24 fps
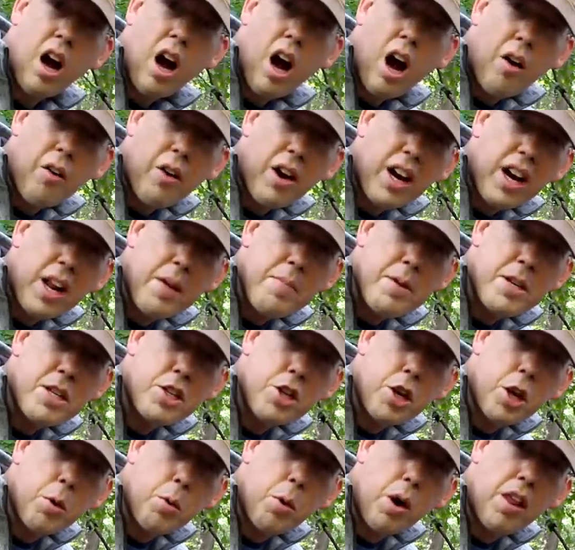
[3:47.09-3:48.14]
All right, let me
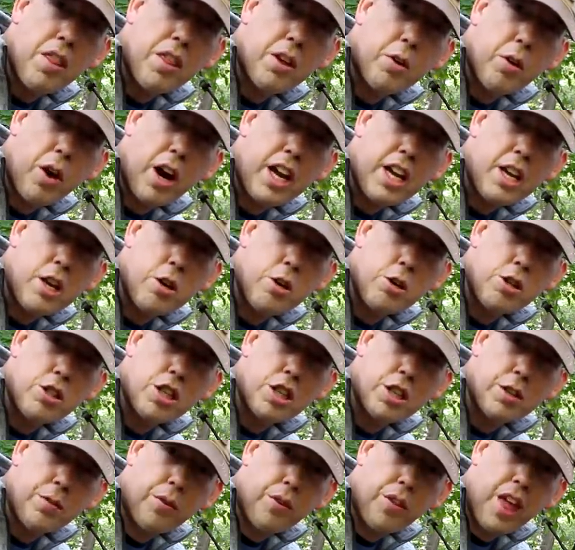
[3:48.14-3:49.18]
show you one of the great
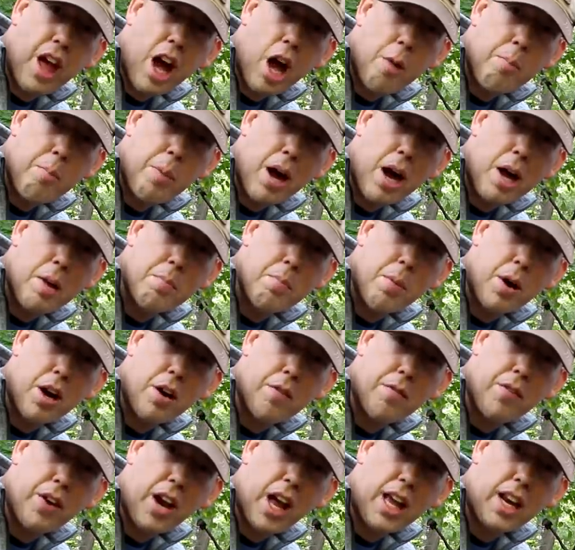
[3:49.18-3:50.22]
uses for the Alpine
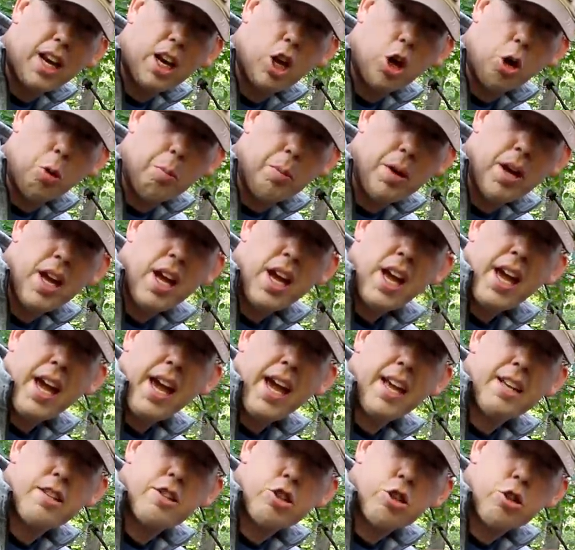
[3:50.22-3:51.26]
Butterfly Loop.
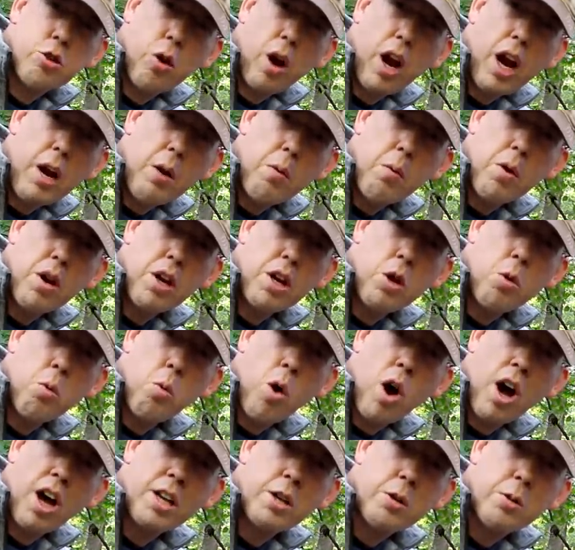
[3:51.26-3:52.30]
It's great when you
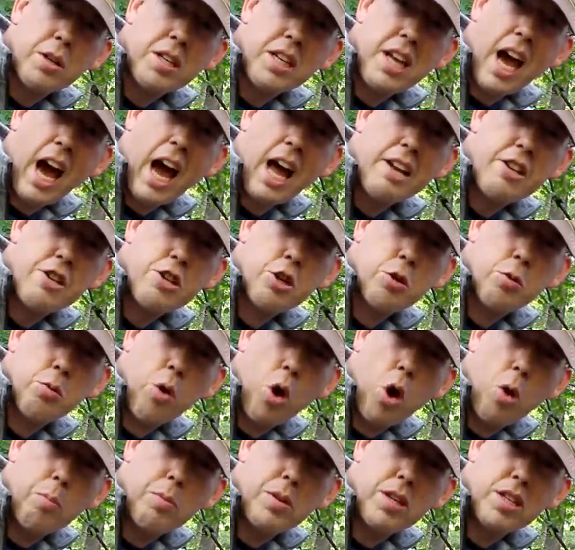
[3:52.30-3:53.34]
want to attach your
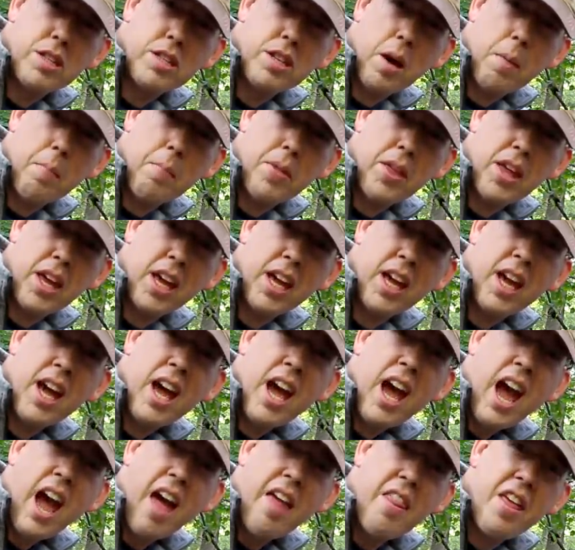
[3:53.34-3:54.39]
rope to something
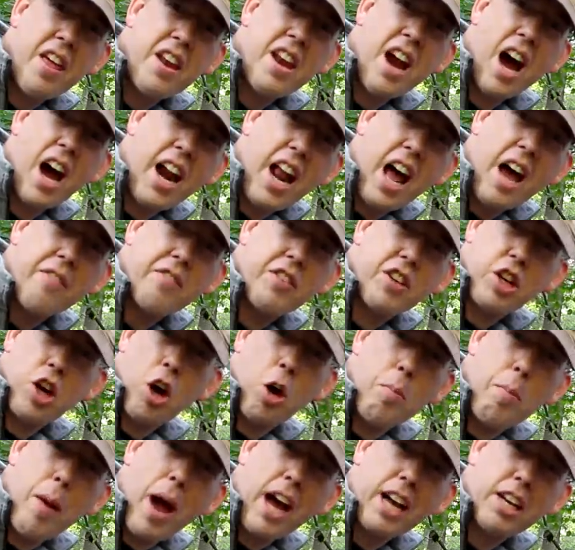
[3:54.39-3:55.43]
and then not have to
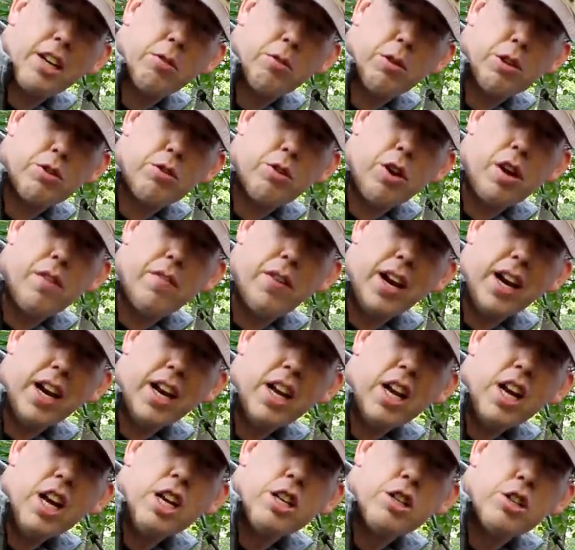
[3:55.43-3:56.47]
go back to retrieve it.
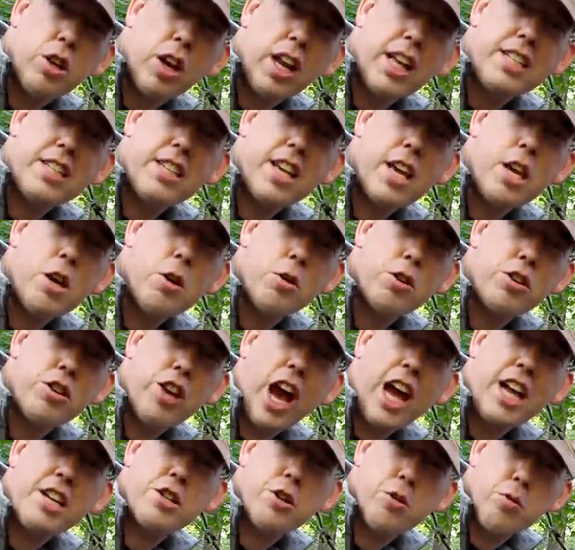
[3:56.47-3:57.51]
So let's say you
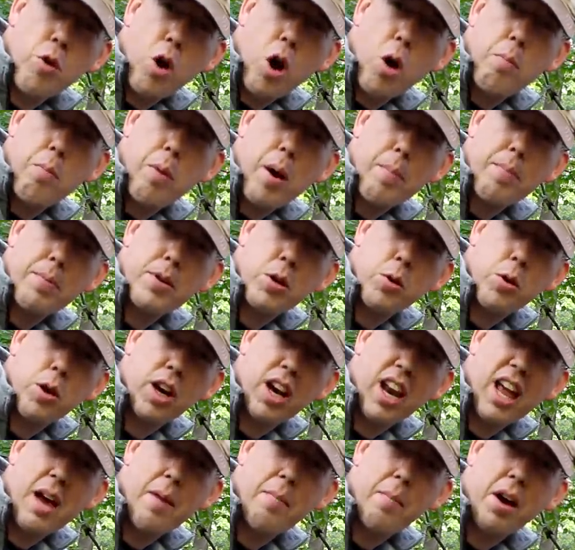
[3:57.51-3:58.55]
attach your rope up to a
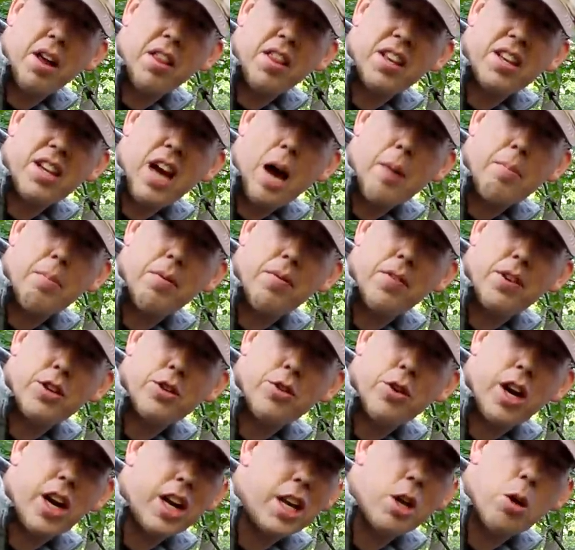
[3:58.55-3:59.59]
limb on the top of a
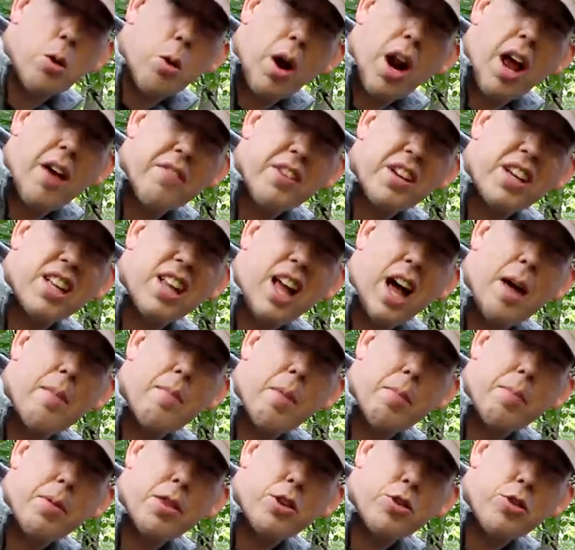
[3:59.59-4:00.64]
tree. You don't have to climb
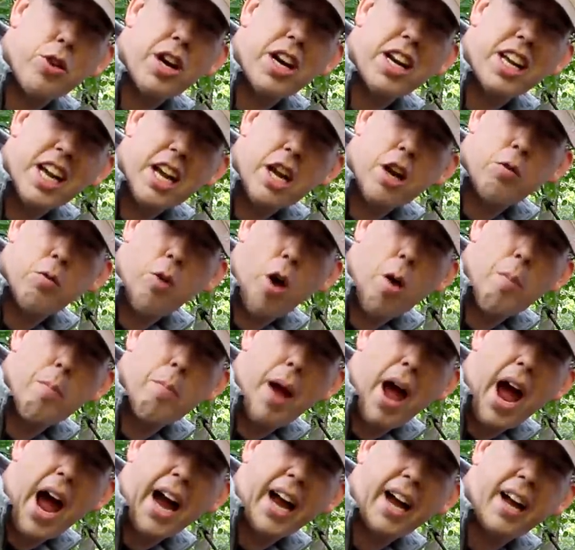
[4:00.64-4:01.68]
up the tree to get your rope
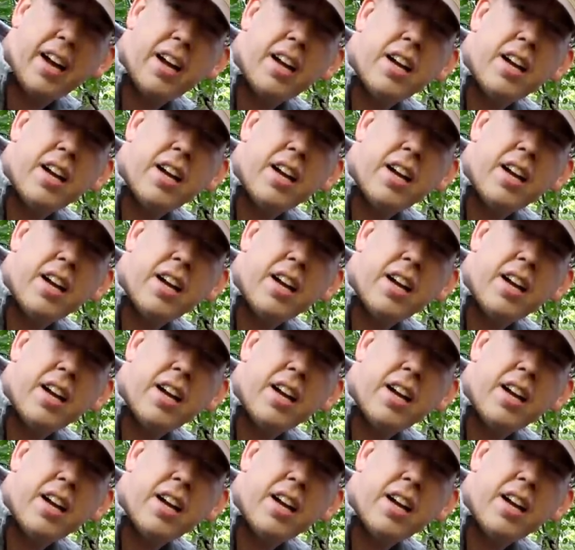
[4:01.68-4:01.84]
back.